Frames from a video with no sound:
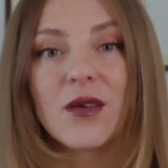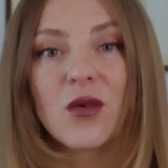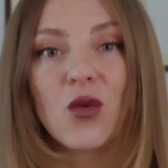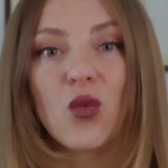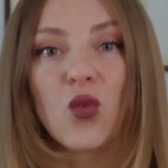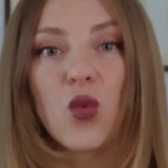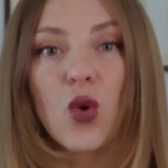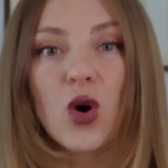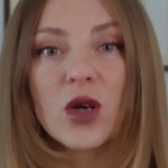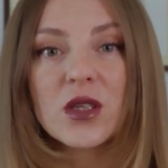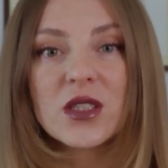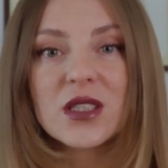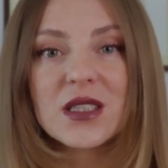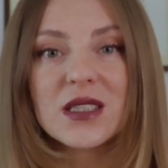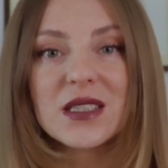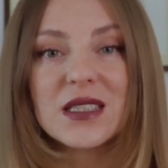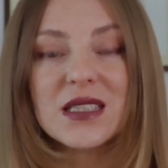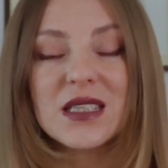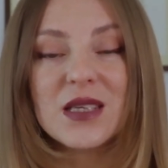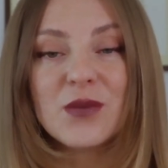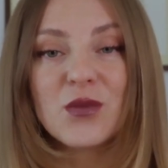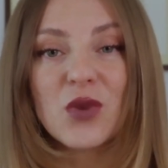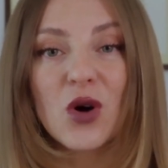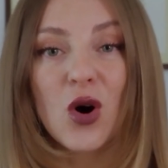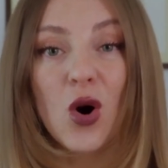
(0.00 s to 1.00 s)
What
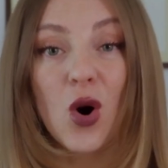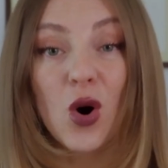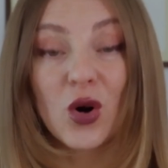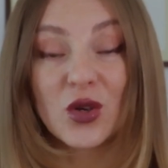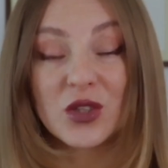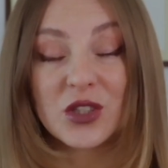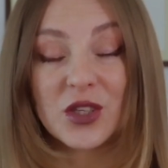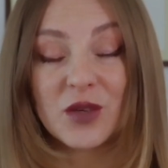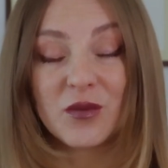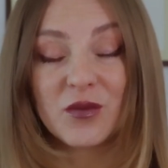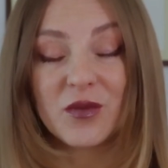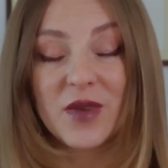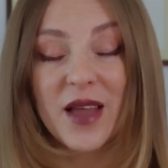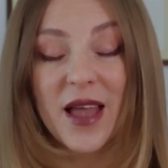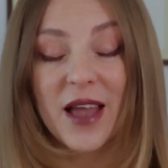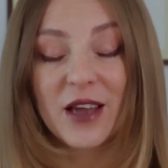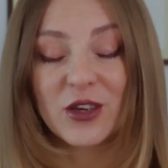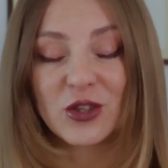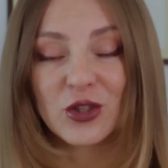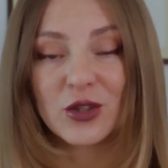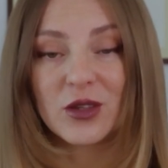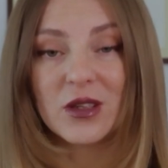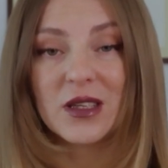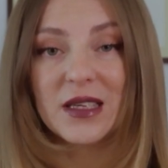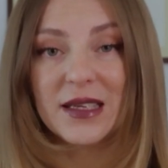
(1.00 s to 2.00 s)
deep autumn
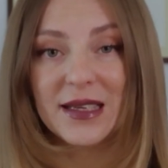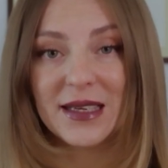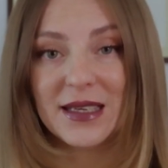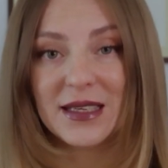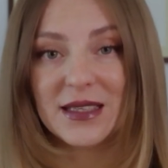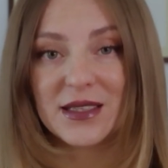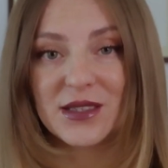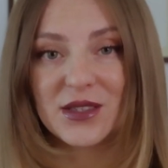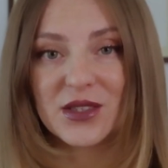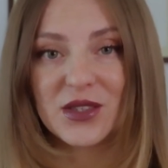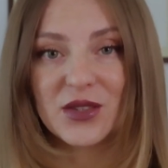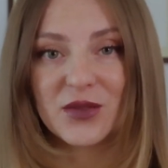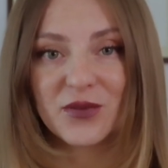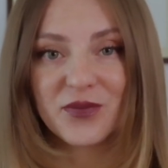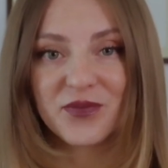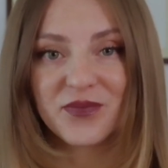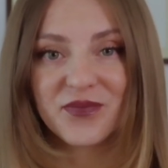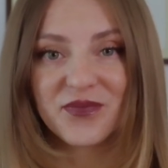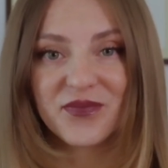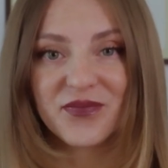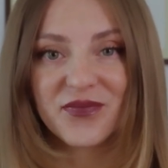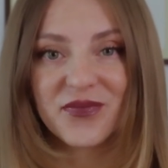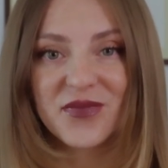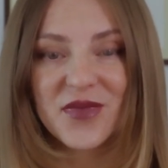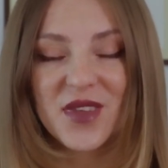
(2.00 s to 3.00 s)
actually is.
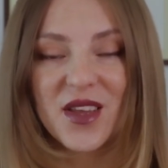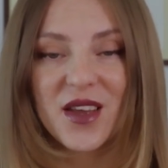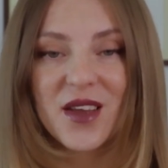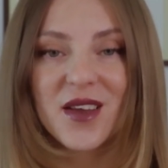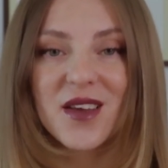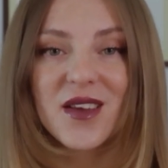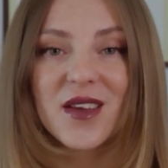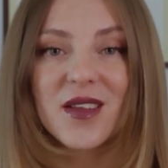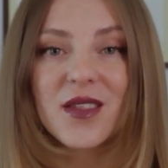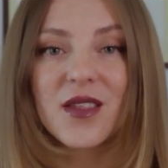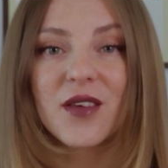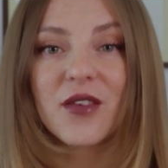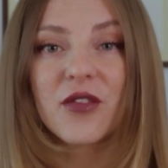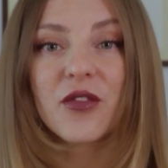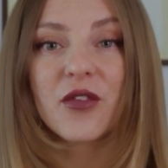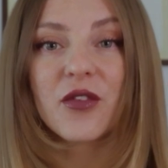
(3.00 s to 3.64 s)
The